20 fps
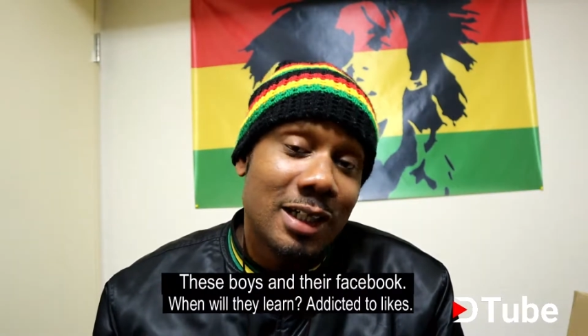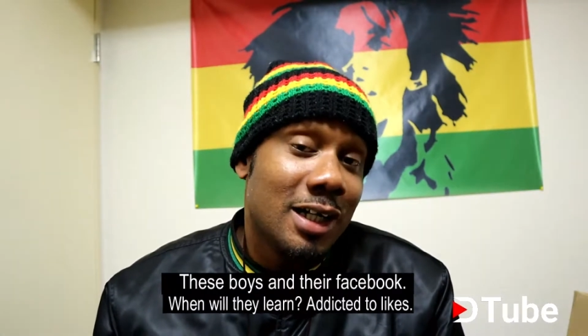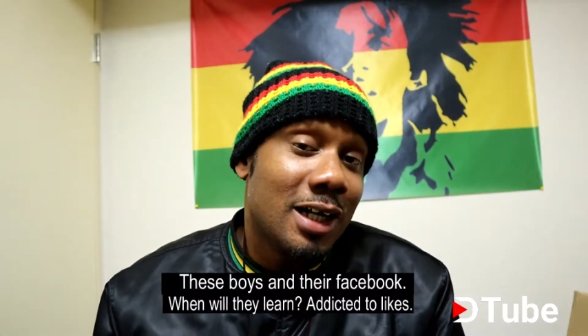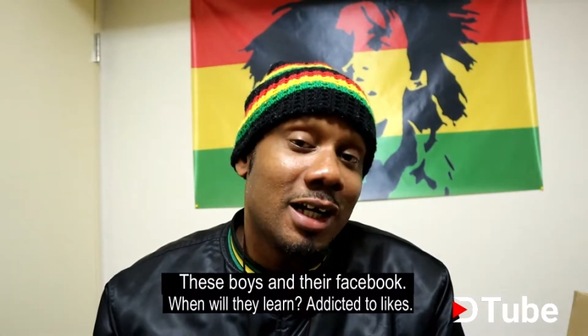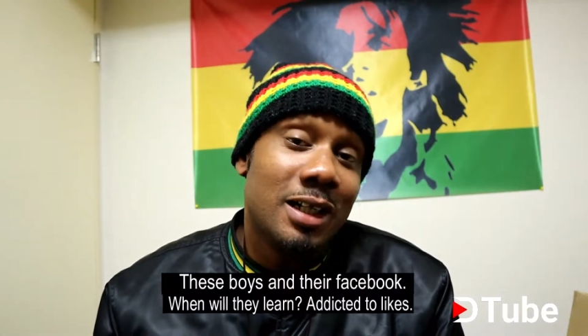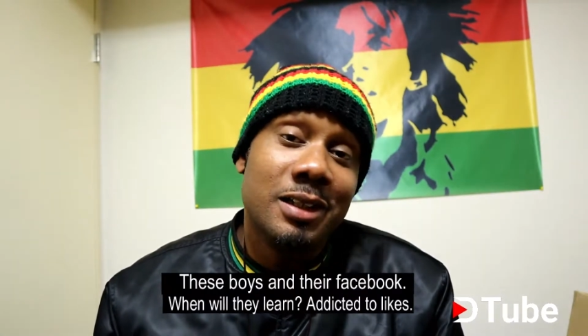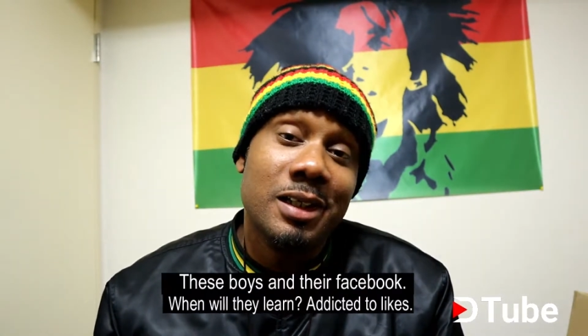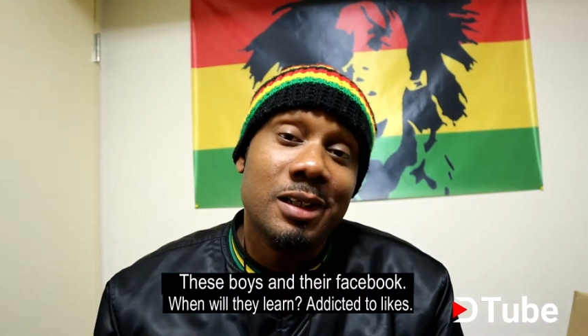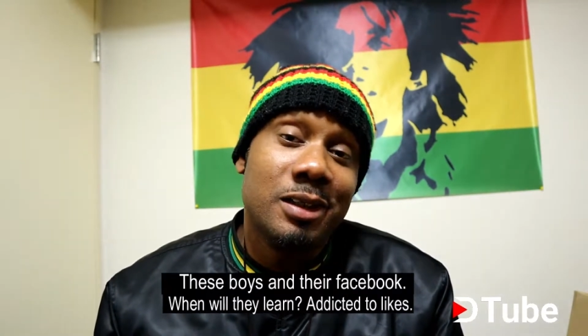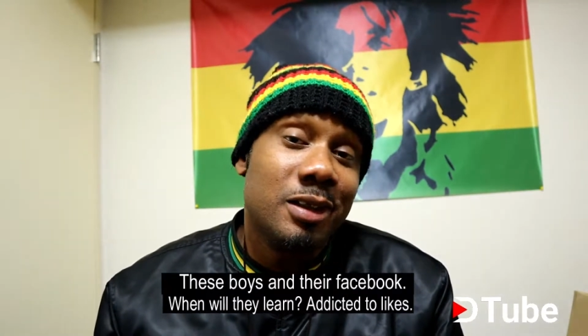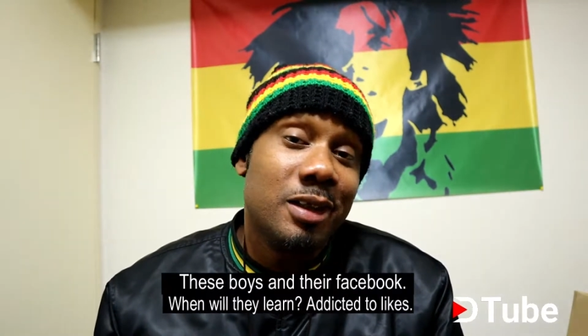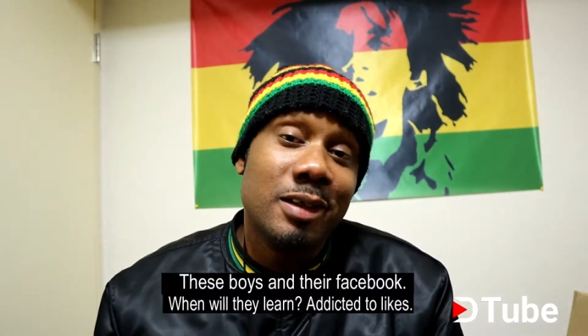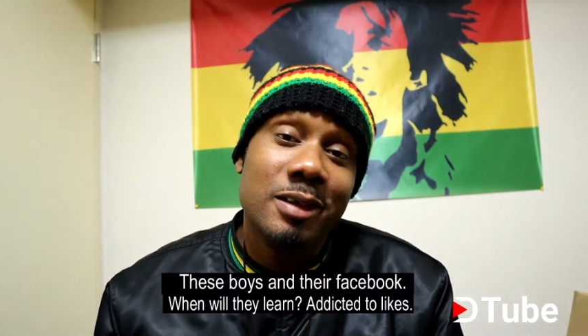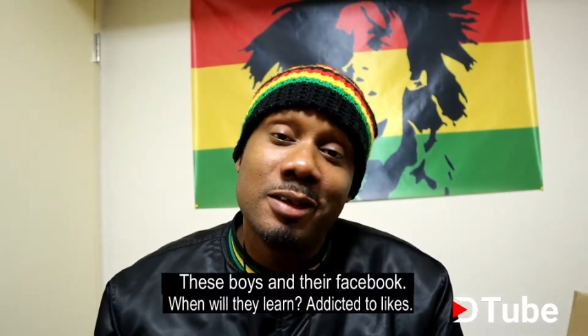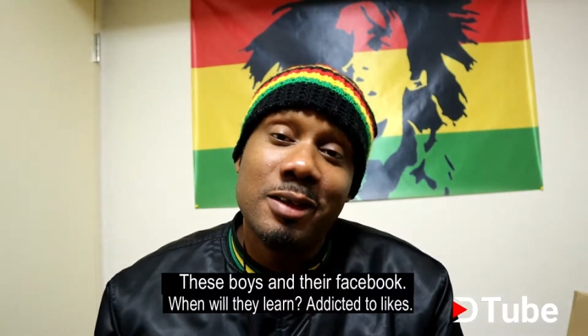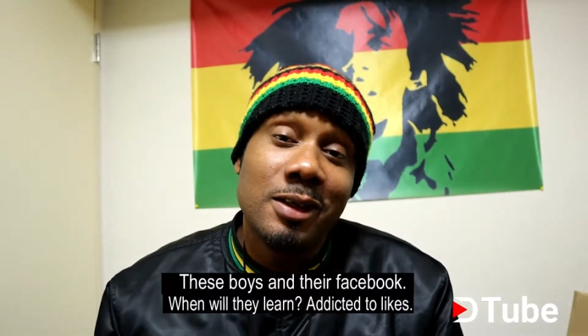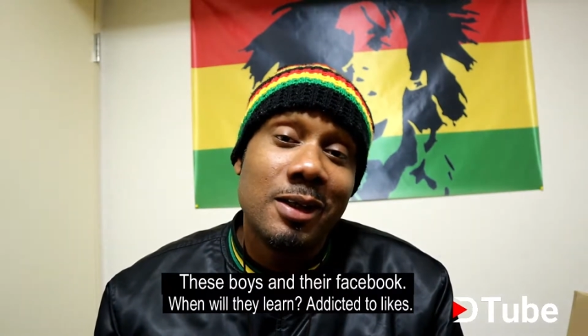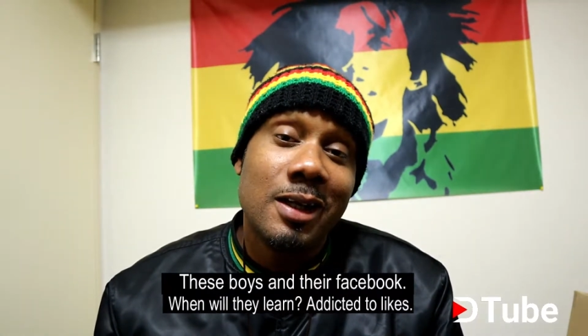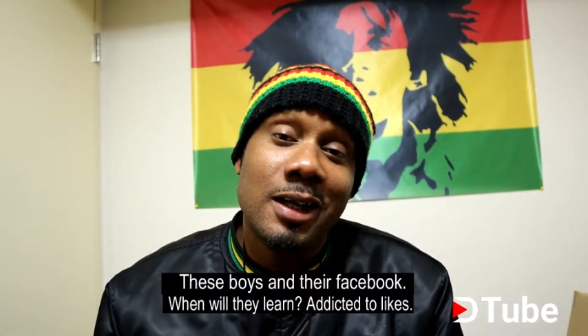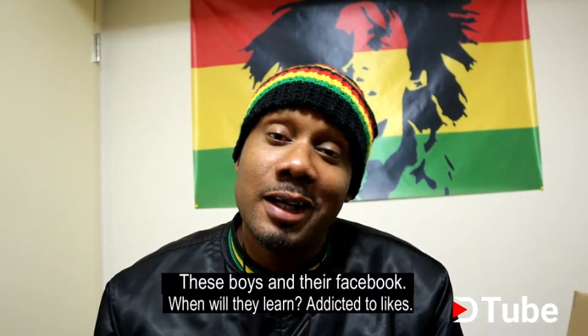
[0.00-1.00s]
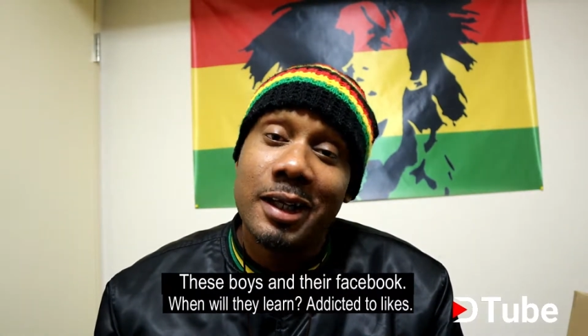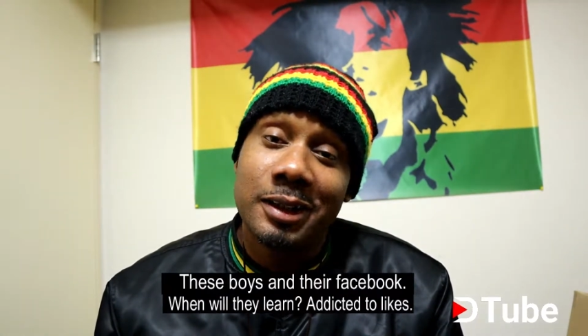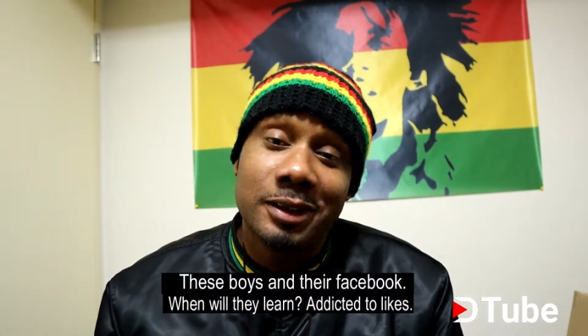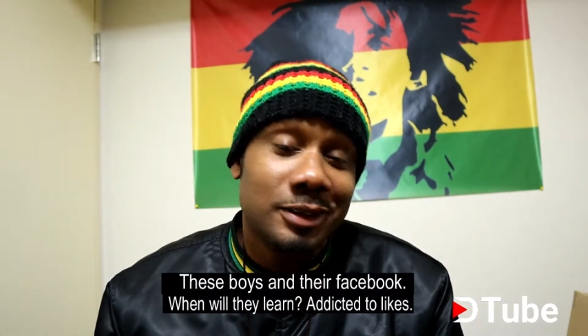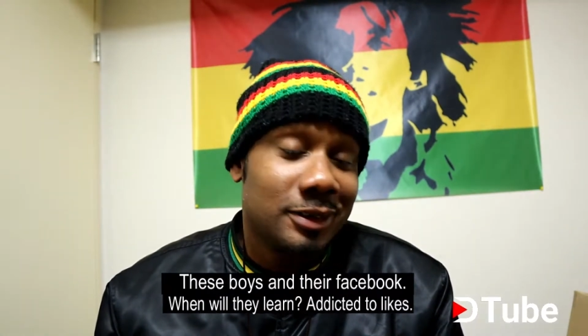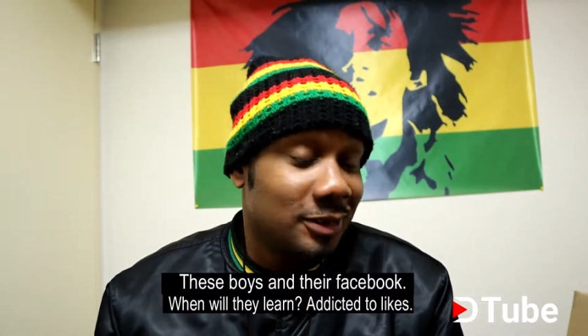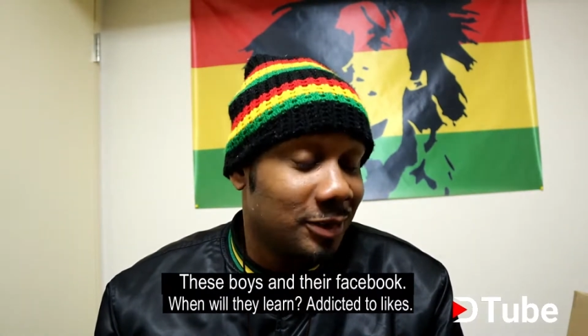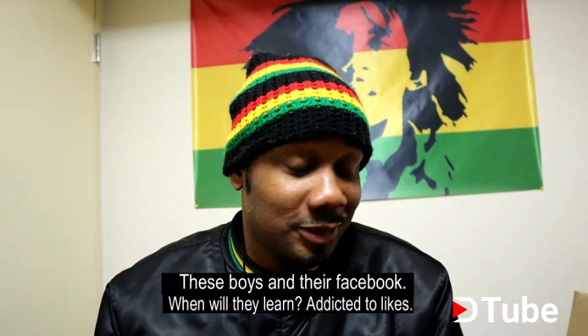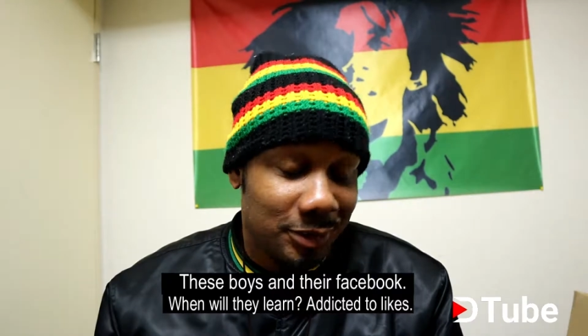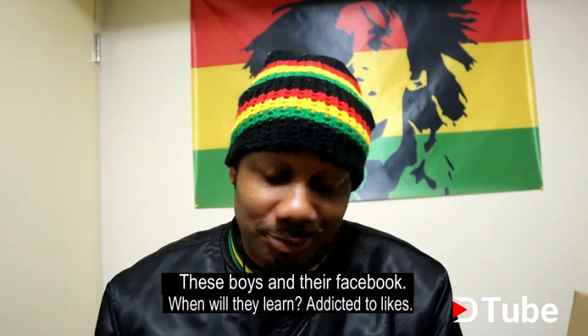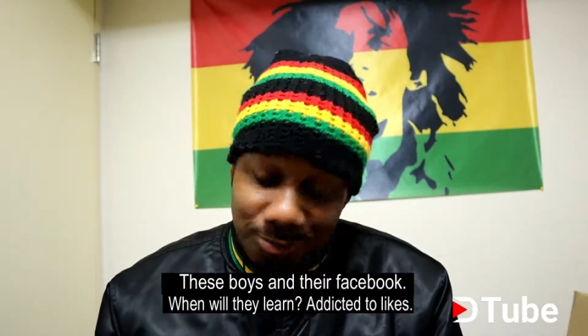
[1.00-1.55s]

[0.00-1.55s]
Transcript: Addicted to likes.